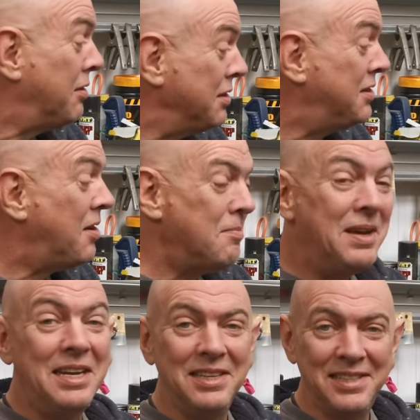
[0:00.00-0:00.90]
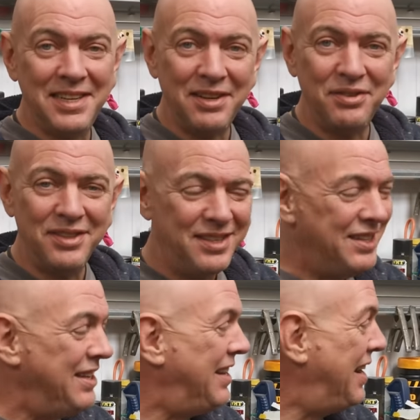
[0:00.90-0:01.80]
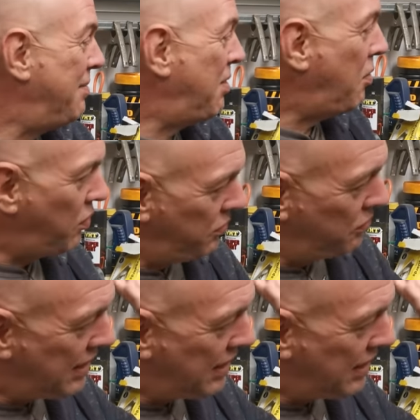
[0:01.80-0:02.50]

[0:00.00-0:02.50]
then I can start making stuff. Um, I want